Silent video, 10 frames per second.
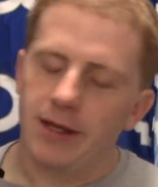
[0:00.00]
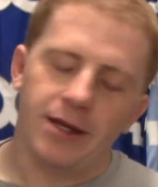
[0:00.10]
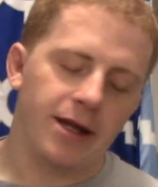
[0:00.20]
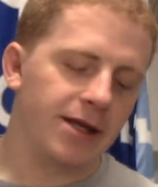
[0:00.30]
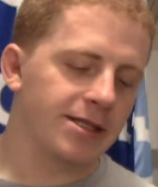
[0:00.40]

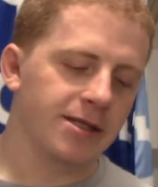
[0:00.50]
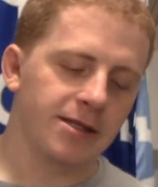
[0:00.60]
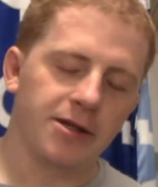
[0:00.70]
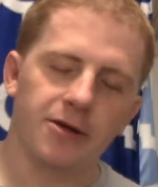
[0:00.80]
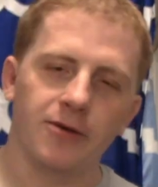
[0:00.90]
And I
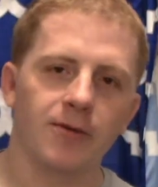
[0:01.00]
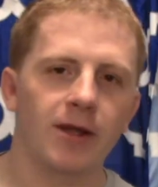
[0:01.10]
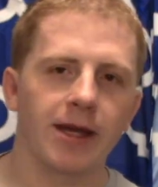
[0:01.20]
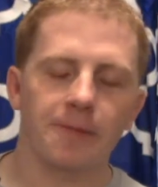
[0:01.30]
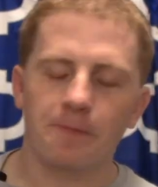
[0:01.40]
instantly knew,
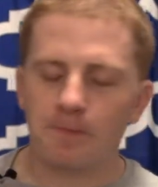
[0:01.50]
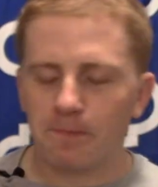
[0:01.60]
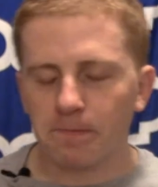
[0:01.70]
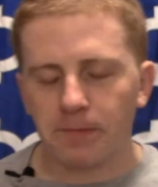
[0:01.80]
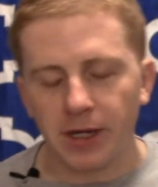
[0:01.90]
like,
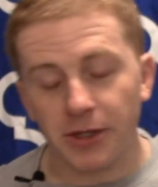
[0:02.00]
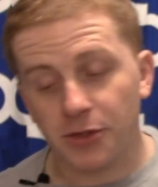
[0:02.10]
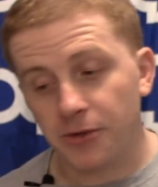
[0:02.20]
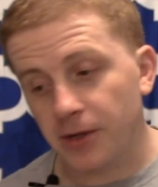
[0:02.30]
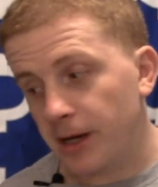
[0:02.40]
I
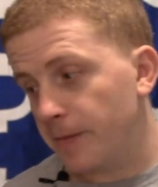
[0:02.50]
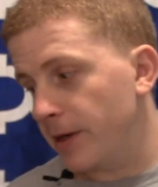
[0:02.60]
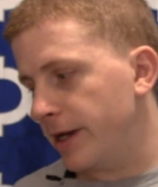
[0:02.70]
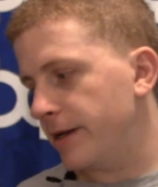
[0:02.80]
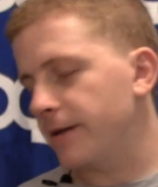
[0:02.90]
screwed up,
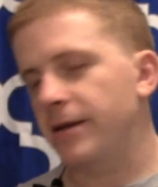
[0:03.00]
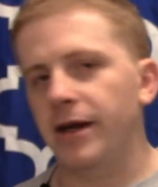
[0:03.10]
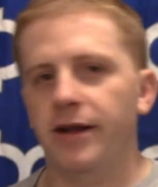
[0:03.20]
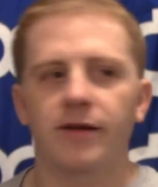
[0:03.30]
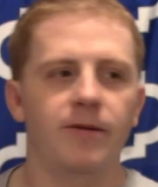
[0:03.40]
and
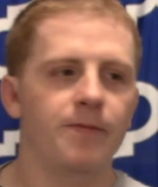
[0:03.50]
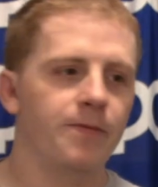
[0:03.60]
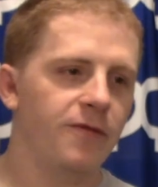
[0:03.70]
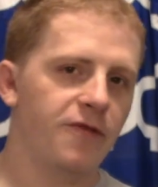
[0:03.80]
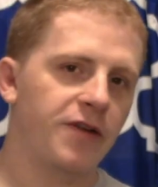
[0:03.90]
I had
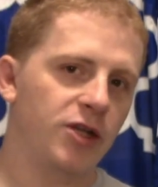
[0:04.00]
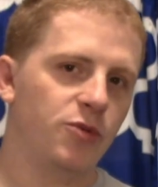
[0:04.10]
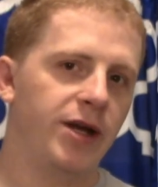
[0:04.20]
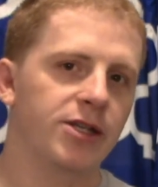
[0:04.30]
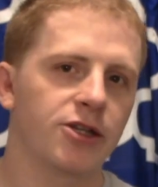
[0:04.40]
a fresh
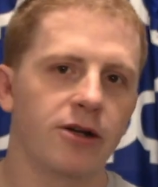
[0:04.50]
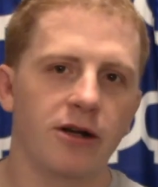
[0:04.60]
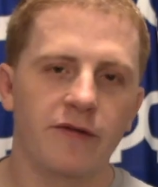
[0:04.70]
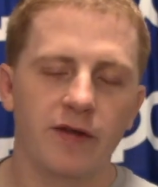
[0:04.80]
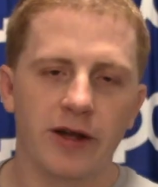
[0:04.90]
batch of
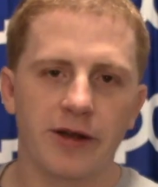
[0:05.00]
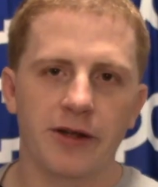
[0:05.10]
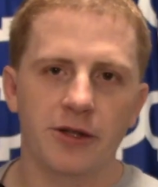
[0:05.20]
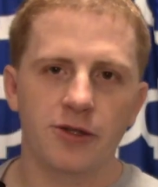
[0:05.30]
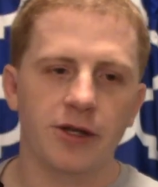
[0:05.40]
cauliflower
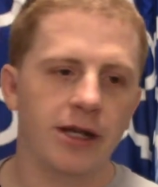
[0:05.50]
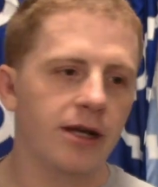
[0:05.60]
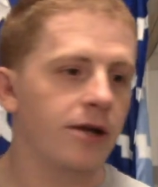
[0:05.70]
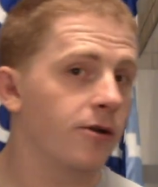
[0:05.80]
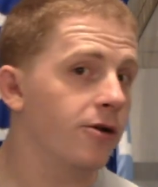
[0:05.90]
ear to drain.
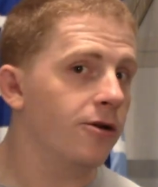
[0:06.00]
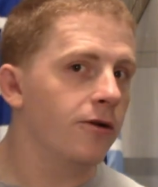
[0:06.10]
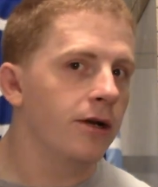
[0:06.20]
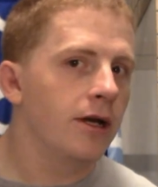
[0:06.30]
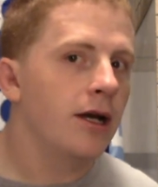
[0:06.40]
I don't
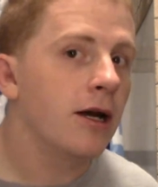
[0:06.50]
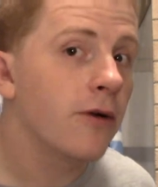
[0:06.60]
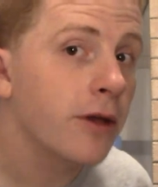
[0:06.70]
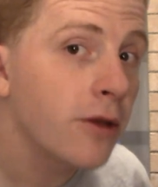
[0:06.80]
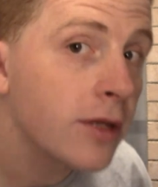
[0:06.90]
know how
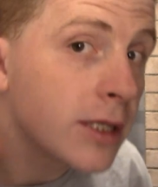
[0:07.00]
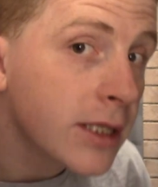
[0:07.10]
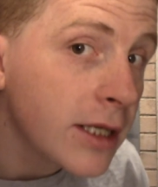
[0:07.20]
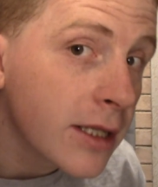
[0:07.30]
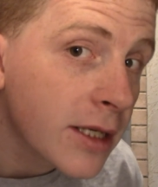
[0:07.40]
well you can
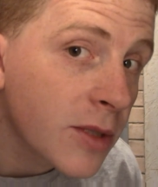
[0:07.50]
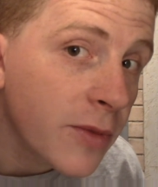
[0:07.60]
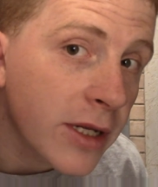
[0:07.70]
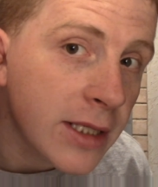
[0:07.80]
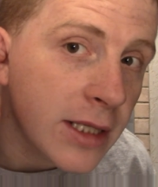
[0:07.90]
see this,
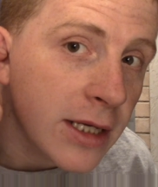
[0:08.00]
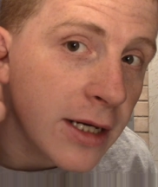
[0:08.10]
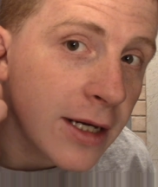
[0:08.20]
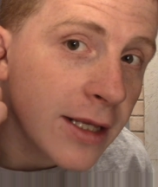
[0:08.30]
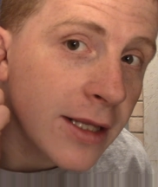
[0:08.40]
but it's the
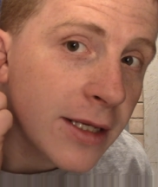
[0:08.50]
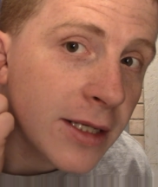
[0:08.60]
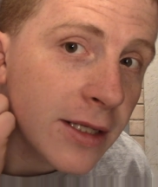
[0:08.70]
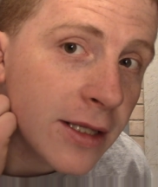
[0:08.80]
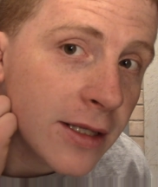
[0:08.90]
uh,
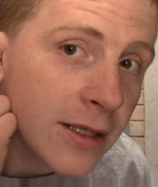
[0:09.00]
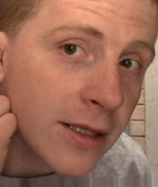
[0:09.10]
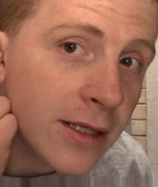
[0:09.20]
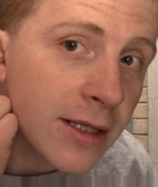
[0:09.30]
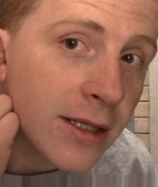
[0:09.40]
this,
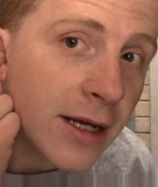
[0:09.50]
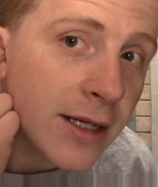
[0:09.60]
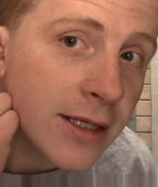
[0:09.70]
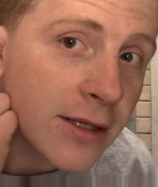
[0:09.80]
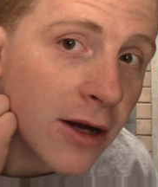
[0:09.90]
this
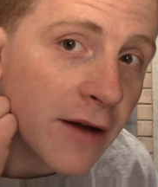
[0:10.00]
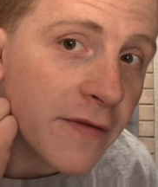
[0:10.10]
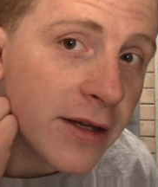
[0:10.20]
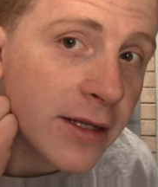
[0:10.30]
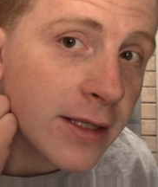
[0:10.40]
nice
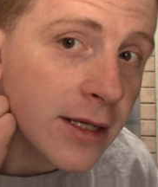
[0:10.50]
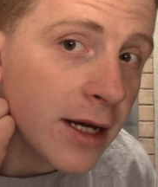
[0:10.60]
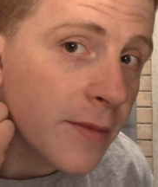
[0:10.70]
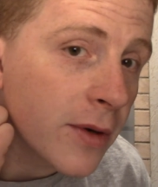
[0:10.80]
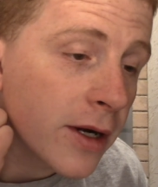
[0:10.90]
soft
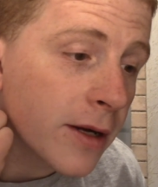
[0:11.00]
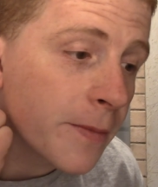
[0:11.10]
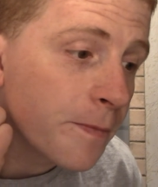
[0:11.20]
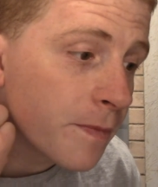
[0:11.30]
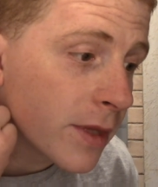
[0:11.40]
inside
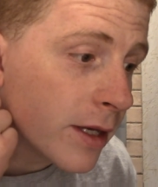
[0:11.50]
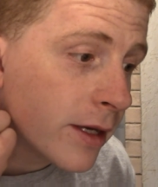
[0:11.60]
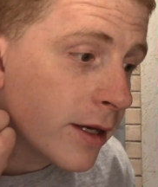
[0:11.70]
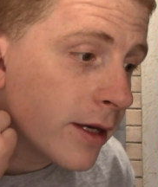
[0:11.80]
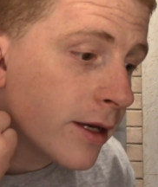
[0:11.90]
part.
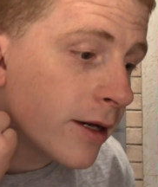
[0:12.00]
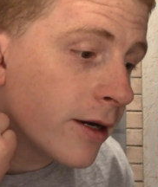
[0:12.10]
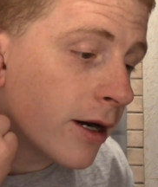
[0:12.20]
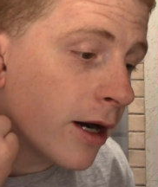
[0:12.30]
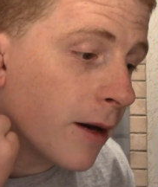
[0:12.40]

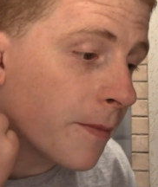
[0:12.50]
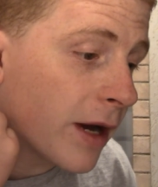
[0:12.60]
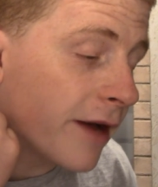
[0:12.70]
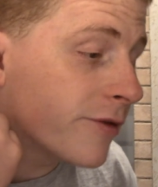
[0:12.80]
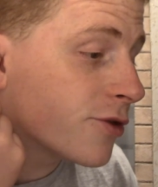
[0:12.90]
Um,
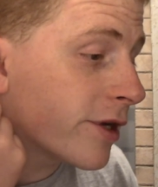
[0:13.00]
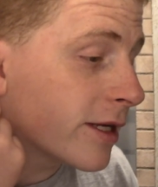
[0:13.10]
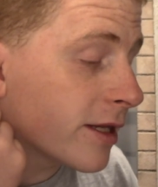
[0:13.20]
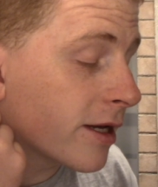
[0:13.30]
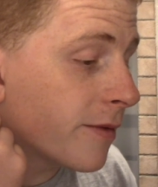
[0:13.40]
I haven't
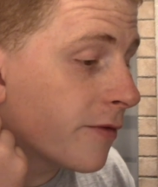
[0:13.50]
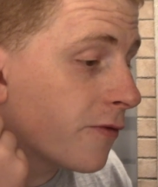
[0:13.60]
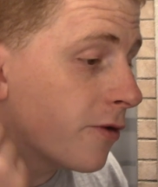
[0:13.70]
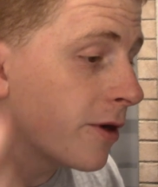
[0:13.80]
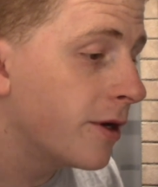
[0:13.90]
drained it there
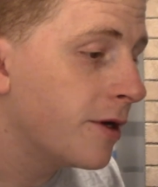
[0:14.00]
before.